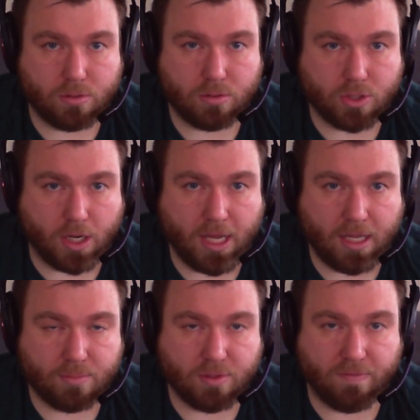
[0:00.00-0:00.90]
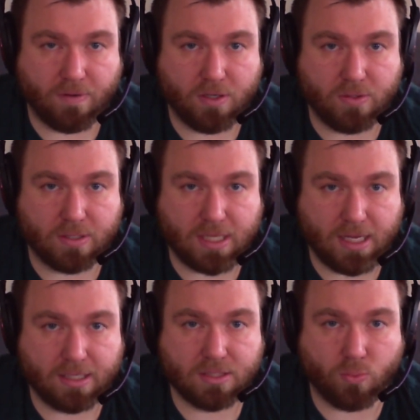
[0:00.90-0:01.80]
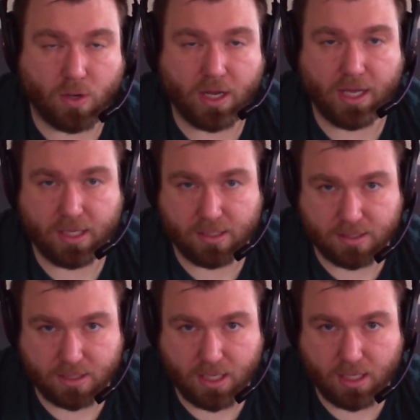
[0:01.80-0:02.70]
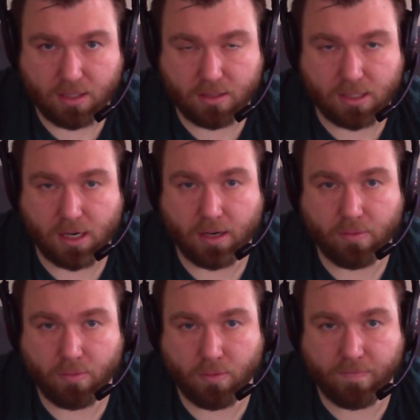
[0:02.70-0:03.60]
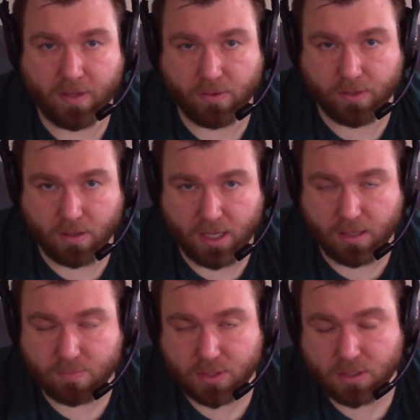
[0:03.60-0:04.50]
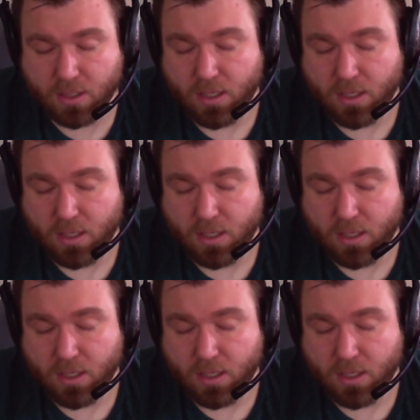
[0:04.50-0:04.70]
John Adams referred to as X, Y, and Z, did not reveal their names,